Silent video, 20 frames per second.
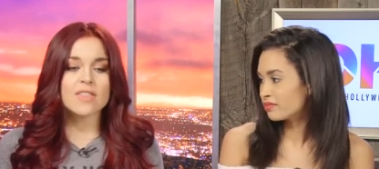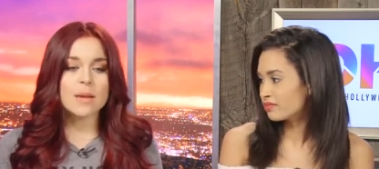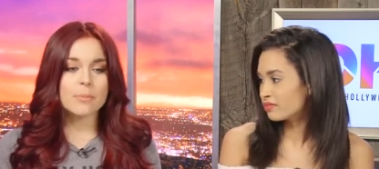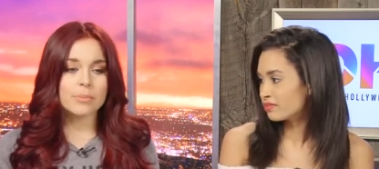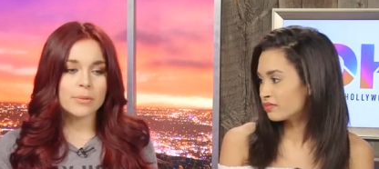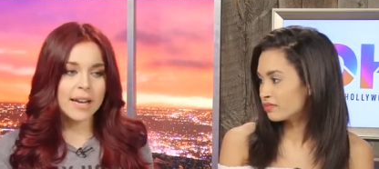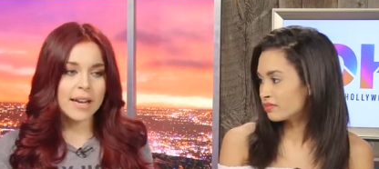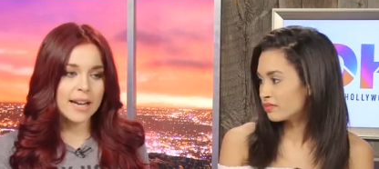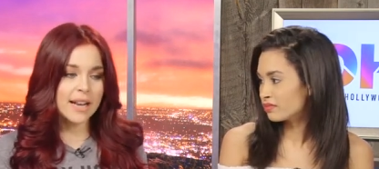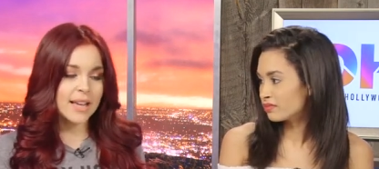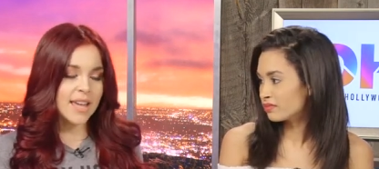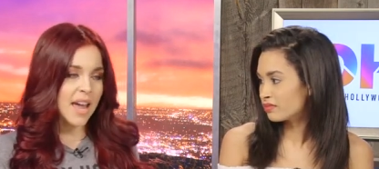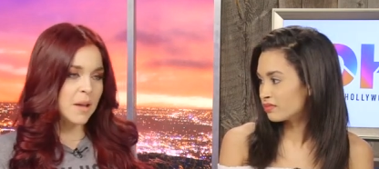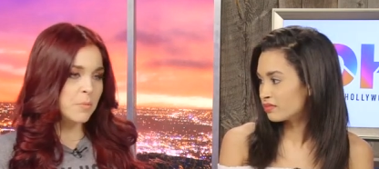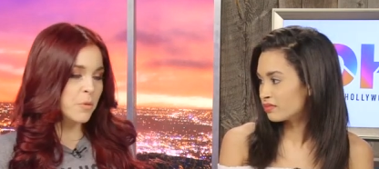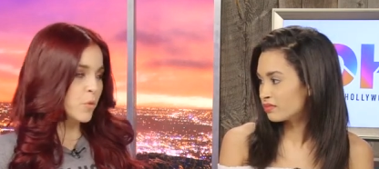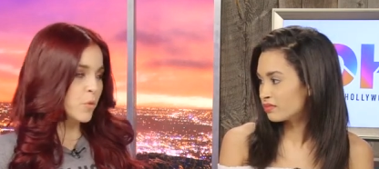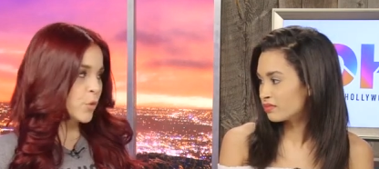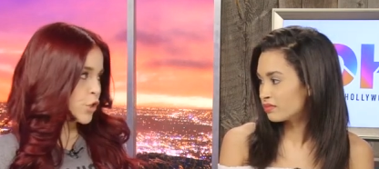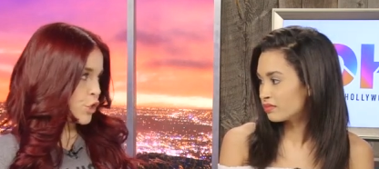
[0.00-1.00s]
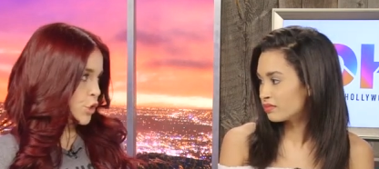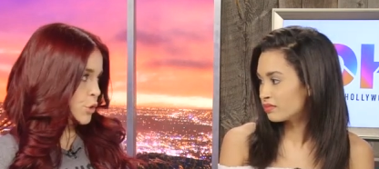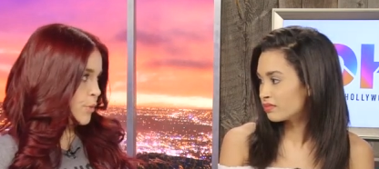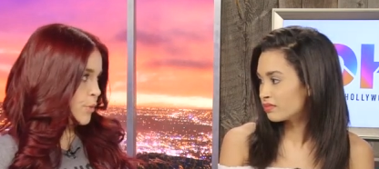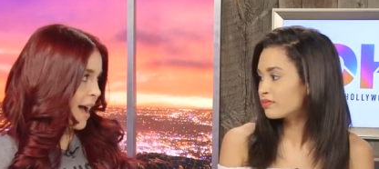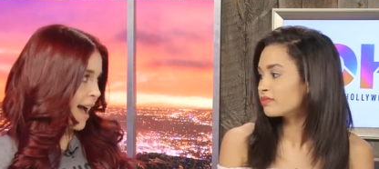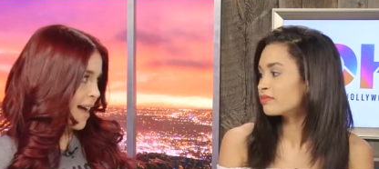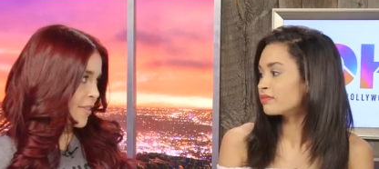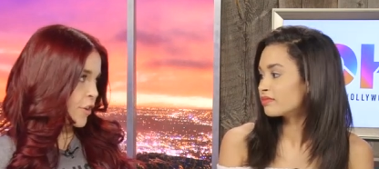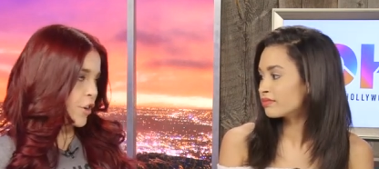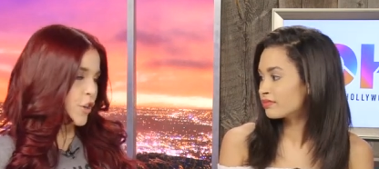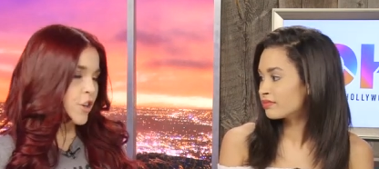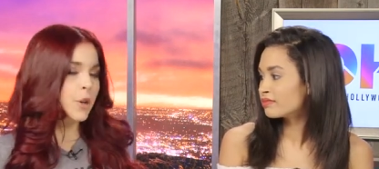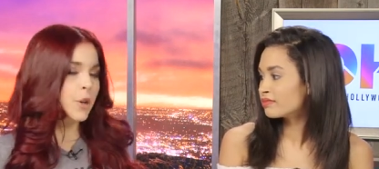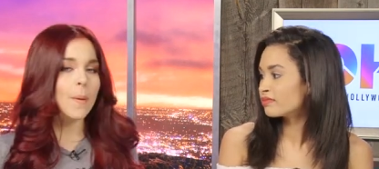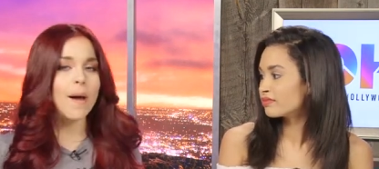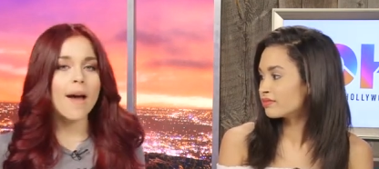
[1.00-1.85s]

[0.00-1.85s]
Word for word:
Speaker 1: they played a game of Would You Rather. You know,